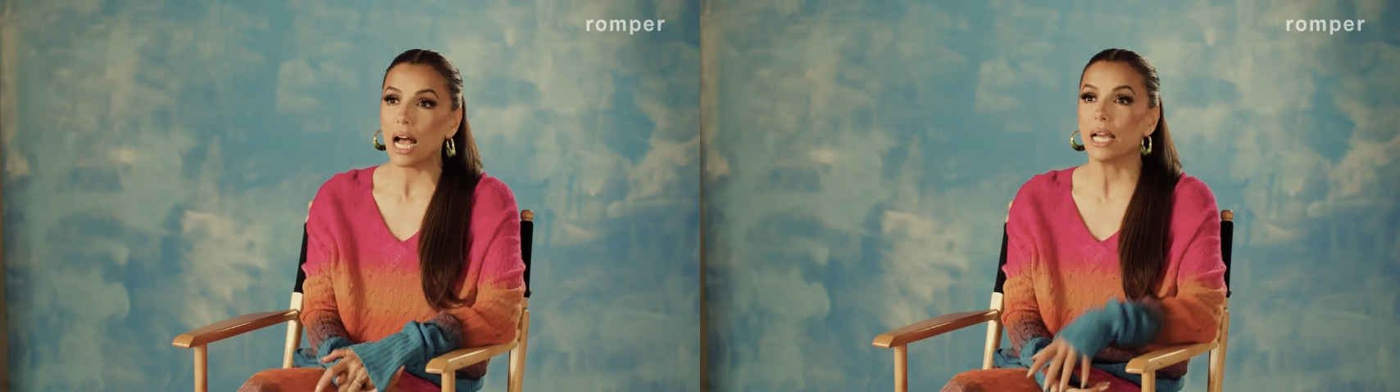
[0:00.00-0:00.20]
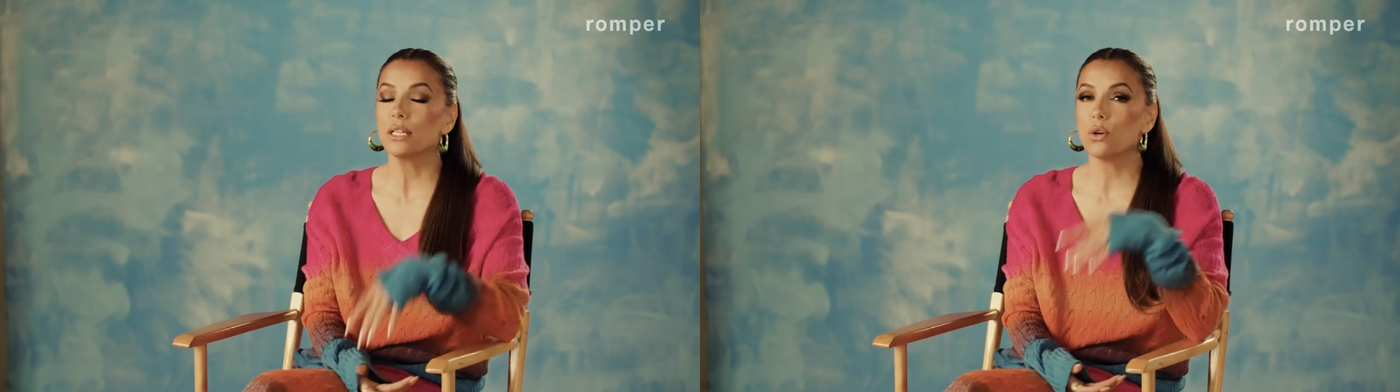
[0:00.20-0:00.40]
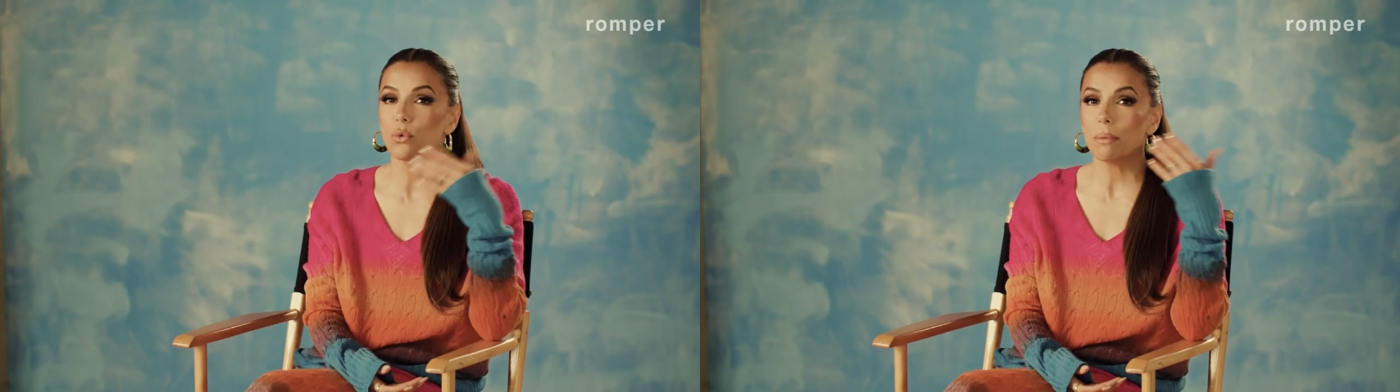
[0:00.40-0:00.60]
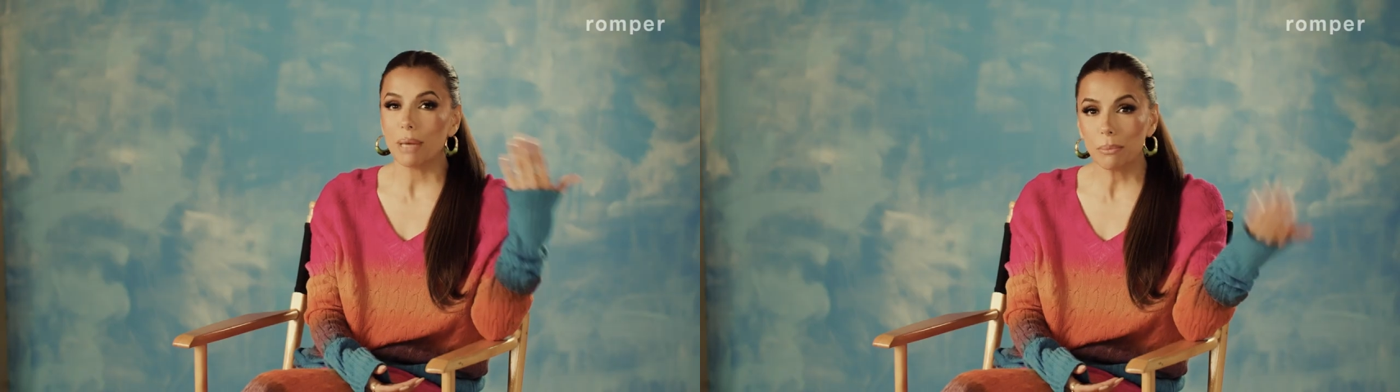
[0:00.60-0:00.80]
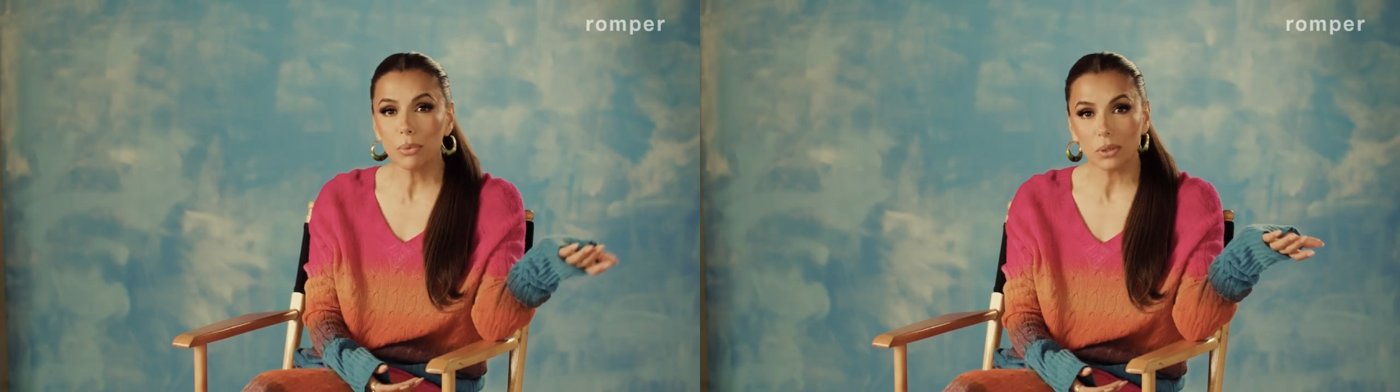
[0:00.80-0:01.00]
I don't
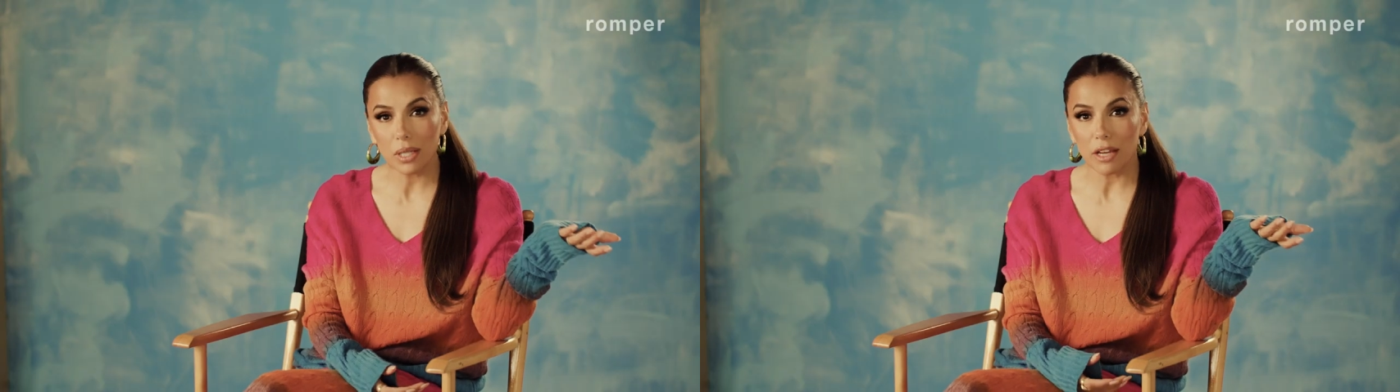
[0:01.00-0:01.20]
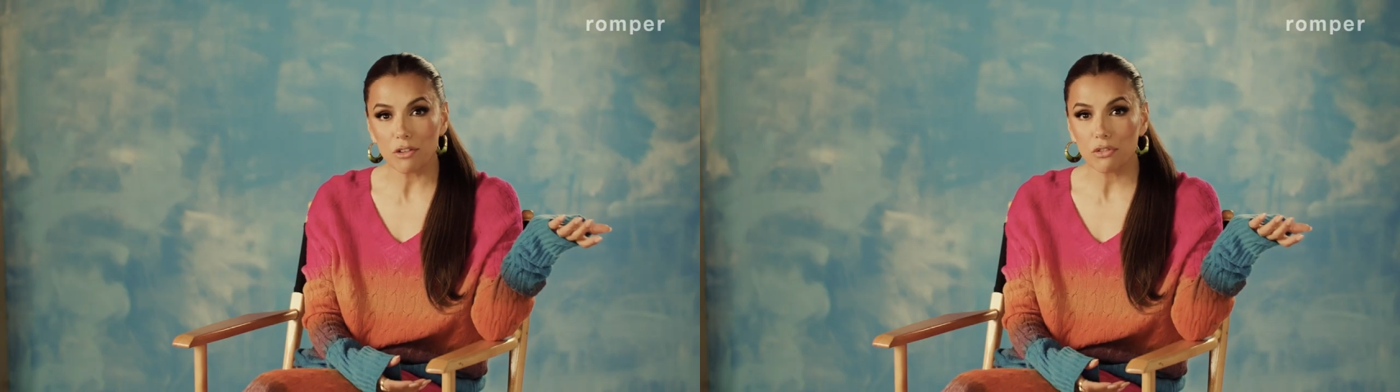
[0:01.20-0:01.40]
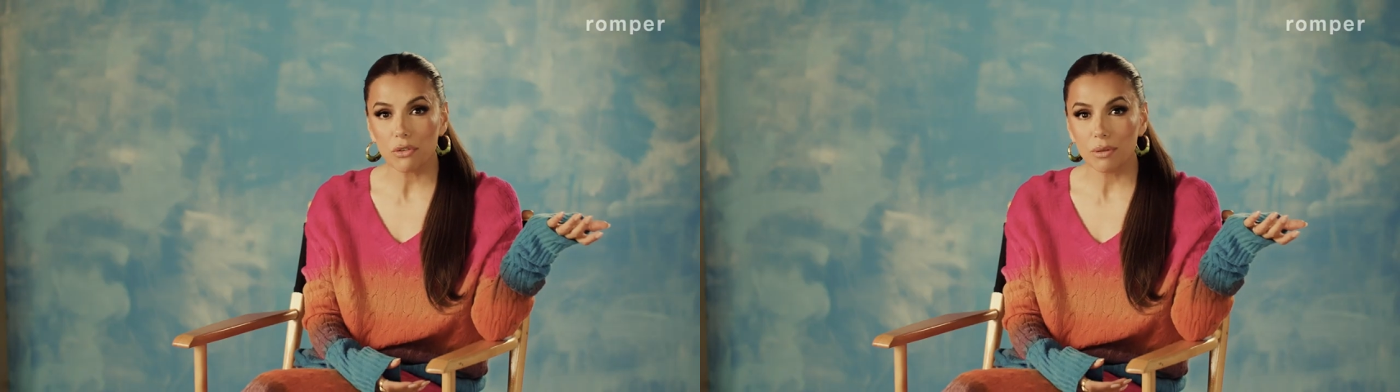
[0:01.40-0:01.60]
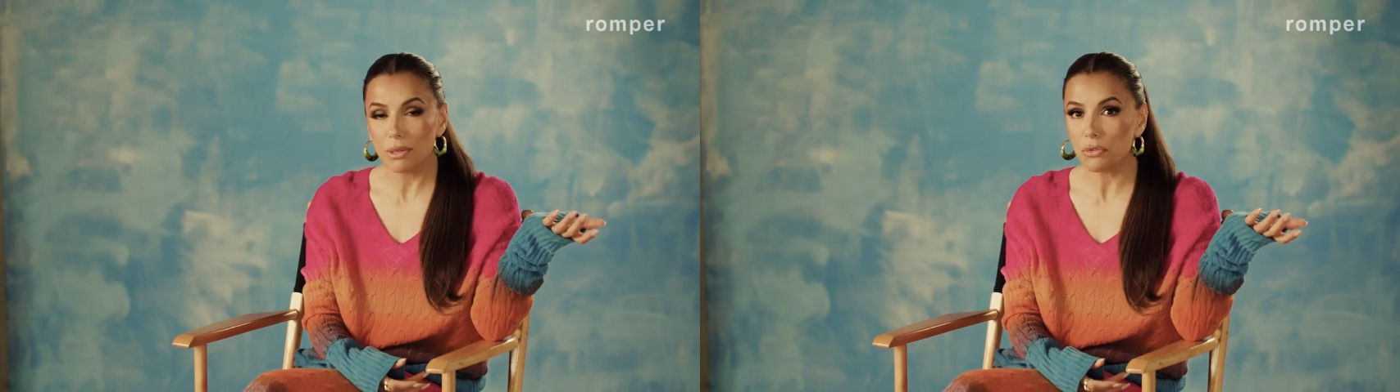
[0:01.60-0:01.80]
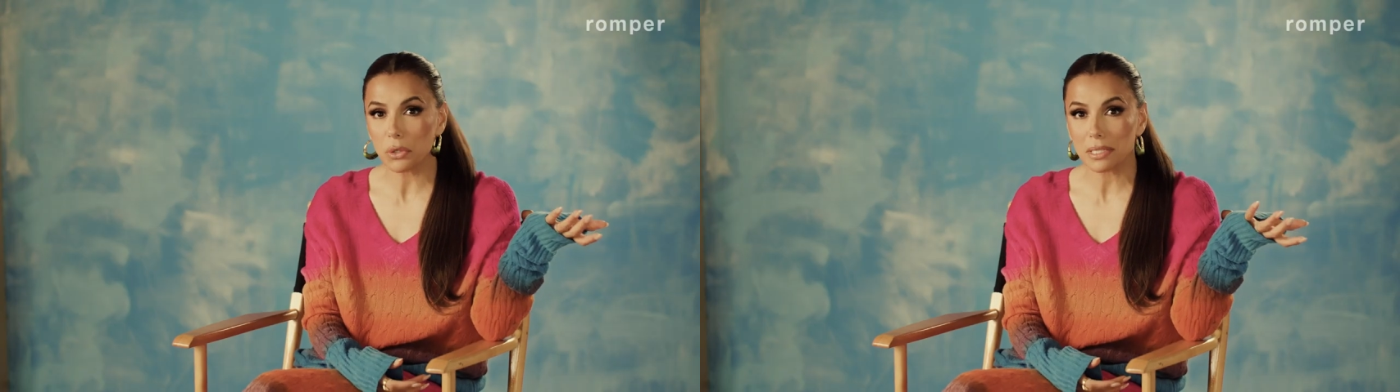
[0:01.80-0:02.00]
remember life
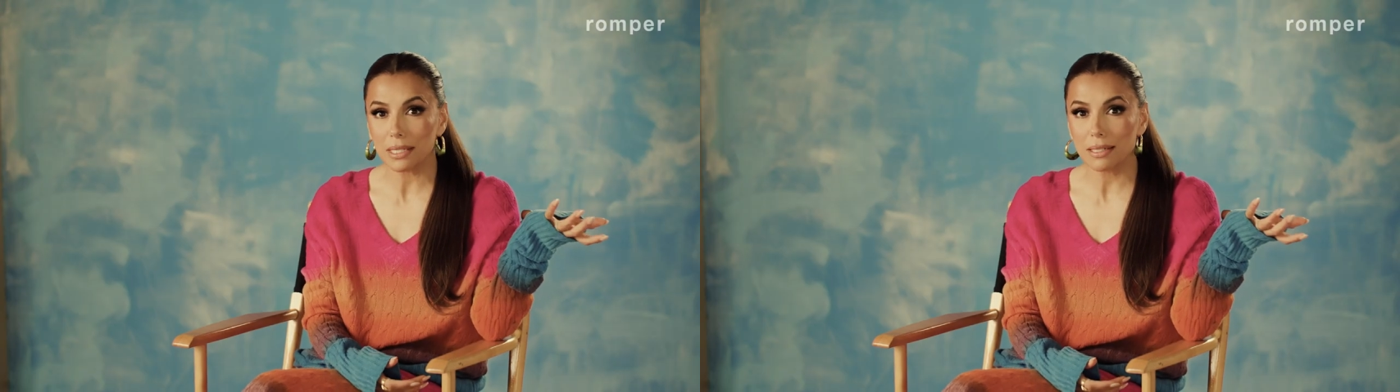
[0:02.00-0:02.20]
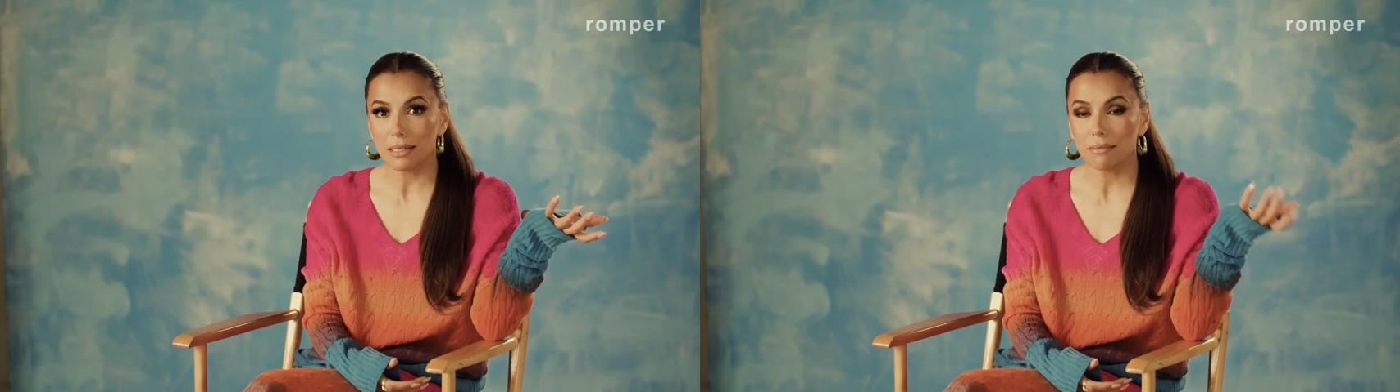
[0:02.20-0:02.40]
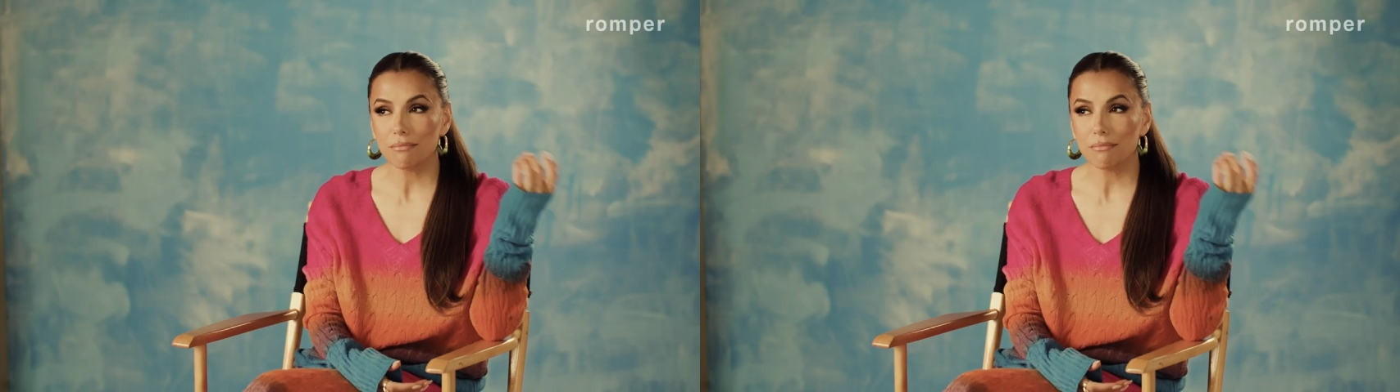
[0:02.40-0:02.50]
before Santi.